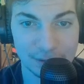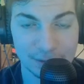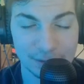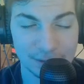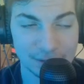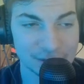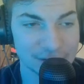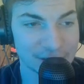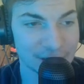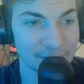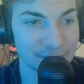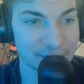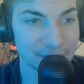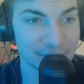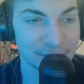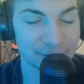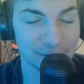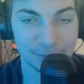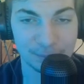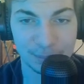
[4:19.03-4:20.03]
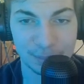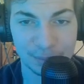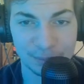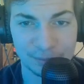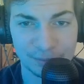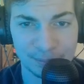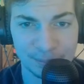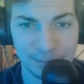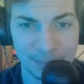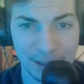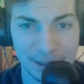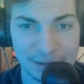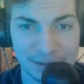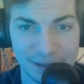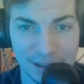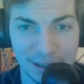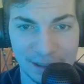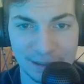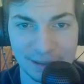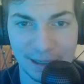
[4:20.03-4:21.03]
safety from Penn
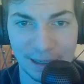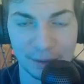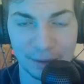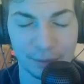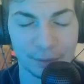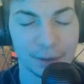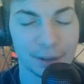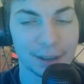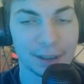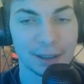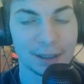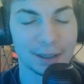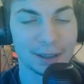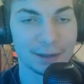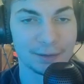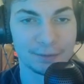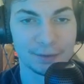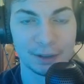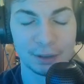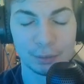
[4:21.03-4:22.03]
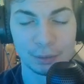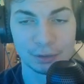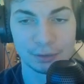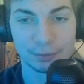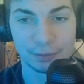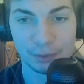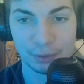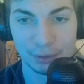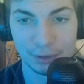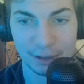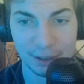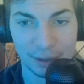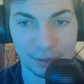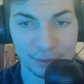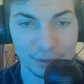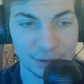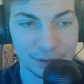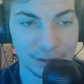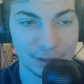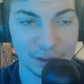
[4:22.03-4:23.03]
State. Now, if he was fully
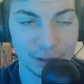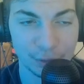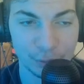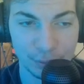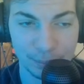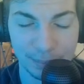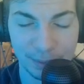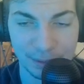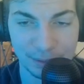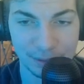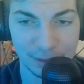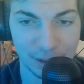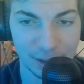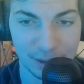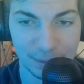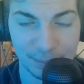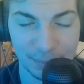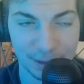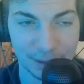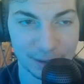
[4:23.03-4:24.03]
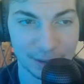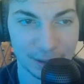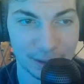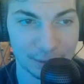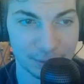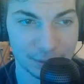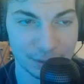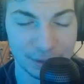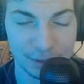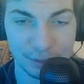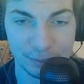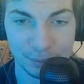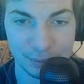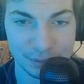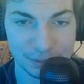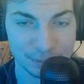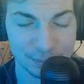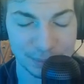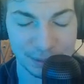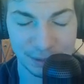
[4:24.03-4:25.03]
healthy, he would have been gone by now. He
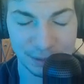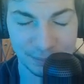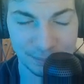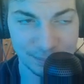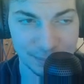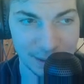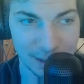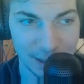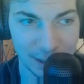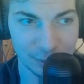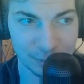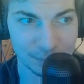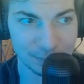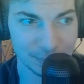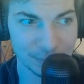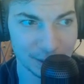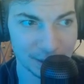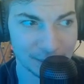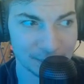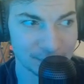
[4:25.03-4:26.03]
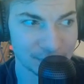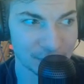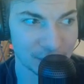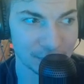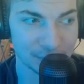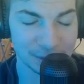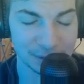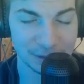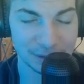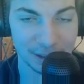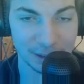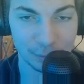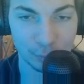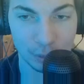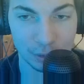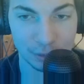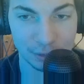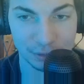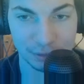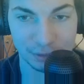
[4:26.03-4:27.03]
was out by probably day
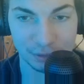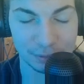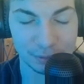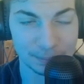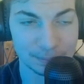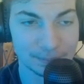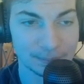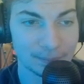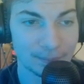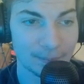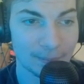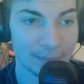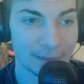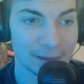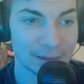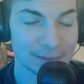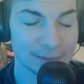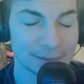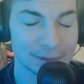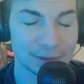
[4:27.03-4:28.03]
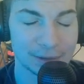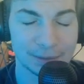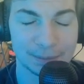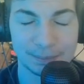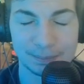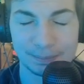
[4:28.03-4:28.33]
one or two, or